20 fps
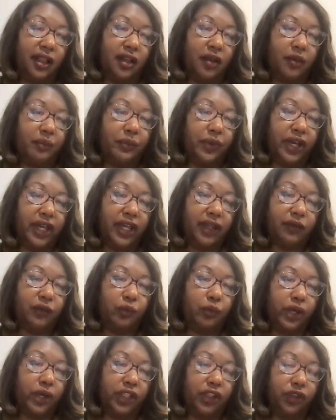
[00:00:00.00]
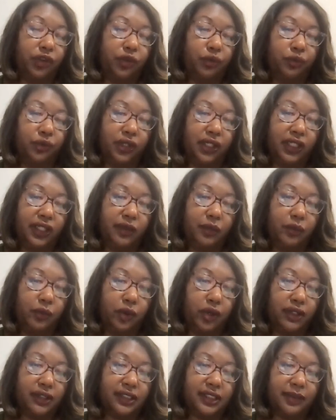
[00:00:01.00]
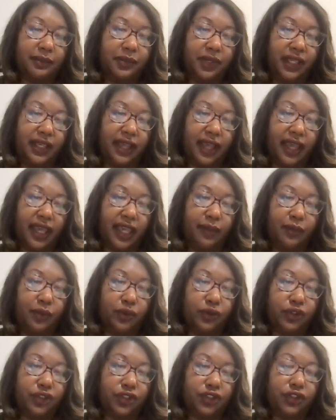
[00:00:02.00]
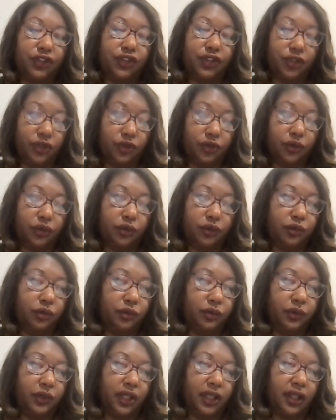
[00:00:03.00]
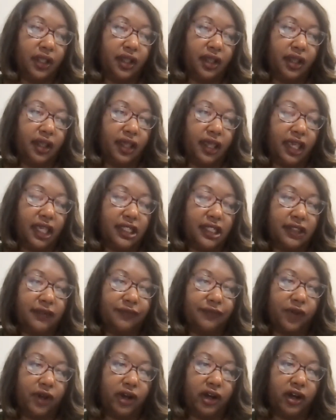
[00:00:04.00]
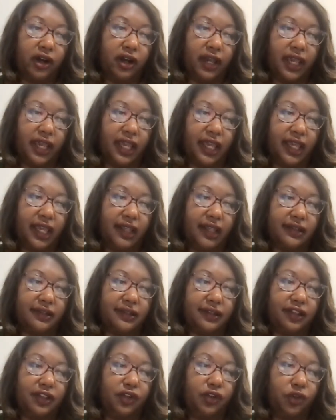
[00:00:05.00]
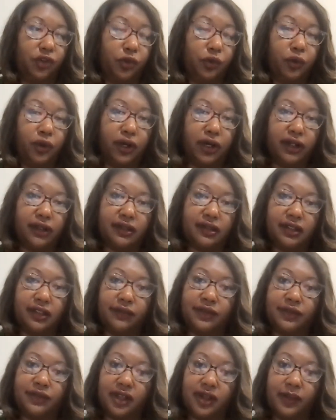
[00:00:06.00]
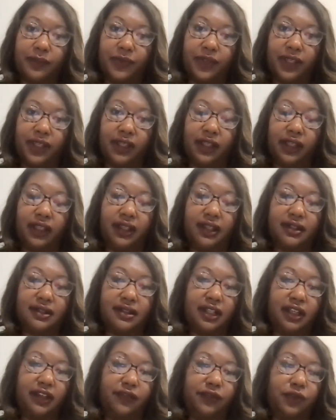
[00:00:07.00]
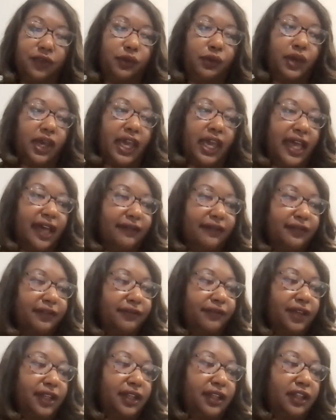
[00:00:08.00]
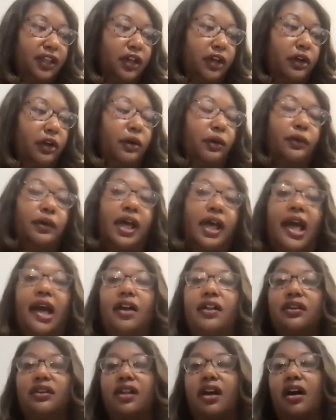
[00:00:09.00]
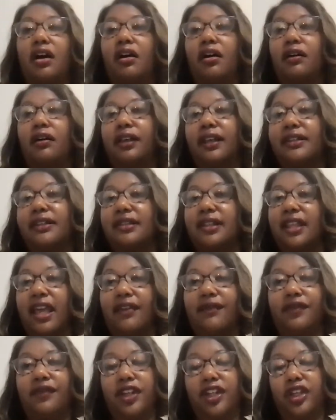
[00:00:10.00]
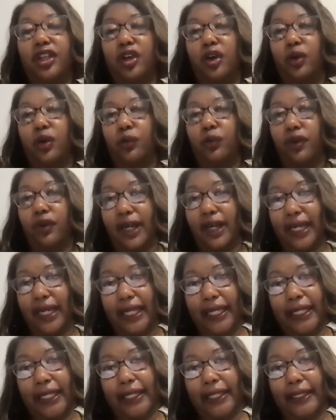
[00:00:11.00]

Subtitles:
But what you really want to be able to do as far as the nuance of something is, if you have a video, how long is that video running?